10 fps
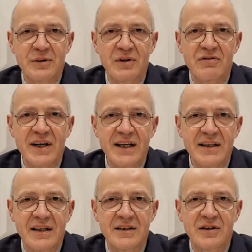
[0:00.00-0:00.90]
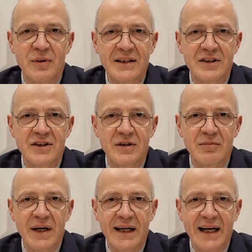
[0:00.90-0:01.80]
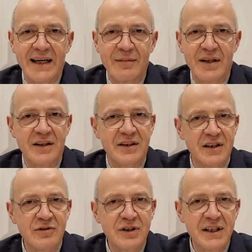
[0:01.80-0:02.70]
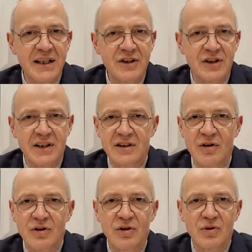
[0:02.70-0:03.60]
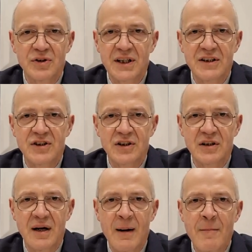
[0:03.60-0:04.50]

to evade this question by claiming that association is not causation,